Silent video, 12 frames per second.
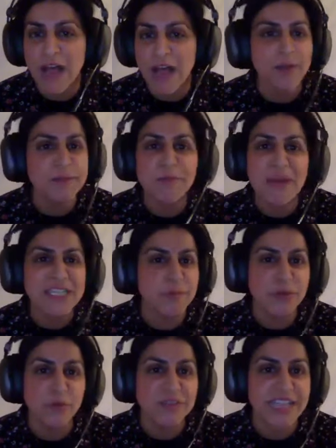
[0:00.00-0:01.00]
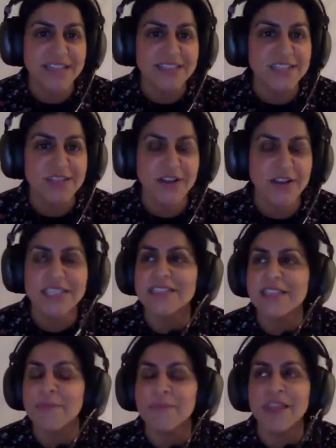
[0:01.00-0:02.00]
Uh, I was better with all the exercises
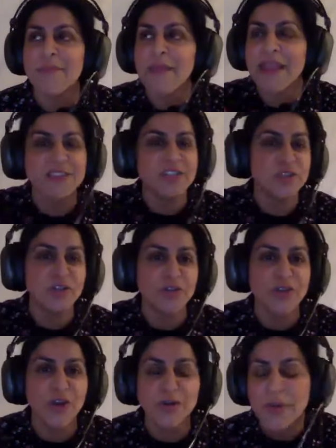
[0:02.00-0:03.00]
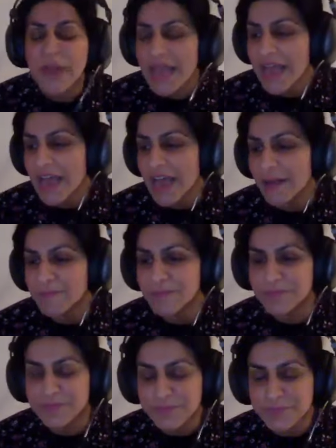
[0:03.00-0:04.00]
that they made us do, you know, um,
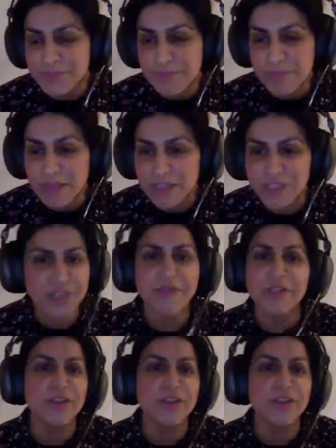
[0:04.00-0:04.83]
doing